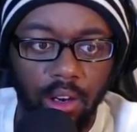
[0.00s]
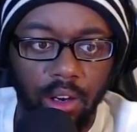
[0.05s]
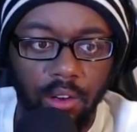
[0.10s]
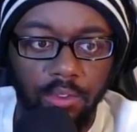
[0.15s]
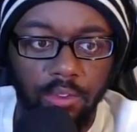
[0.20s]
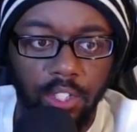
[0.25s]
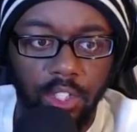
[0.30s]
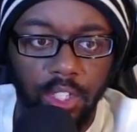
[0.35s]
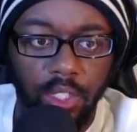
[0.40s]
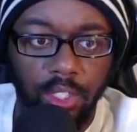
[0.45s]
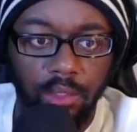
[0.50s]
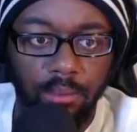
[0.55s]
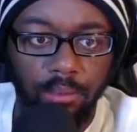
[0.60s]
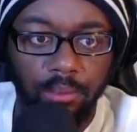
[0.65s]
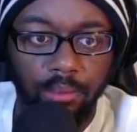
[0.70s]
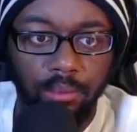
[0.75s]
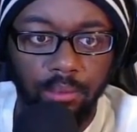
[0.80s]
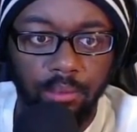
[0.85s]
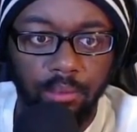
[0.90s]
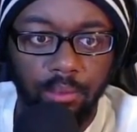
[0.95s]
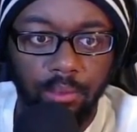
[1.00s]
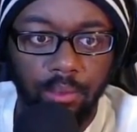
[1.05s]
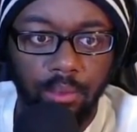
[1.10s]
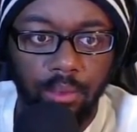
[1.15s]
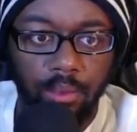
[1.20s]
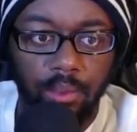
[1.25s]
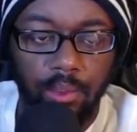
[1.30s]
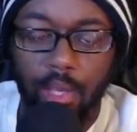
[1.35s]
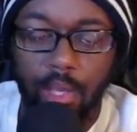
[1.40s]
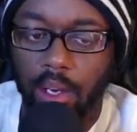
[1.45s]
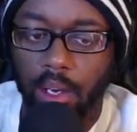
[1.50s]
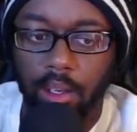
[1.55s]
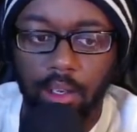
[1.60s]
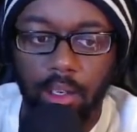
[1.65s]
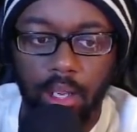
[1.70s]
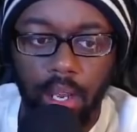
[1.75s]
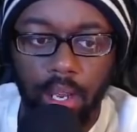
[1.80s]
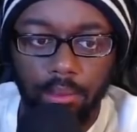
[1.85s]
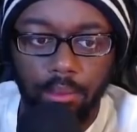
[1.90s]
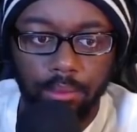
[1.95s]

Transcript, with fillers: or Vegeta, not gonna lie.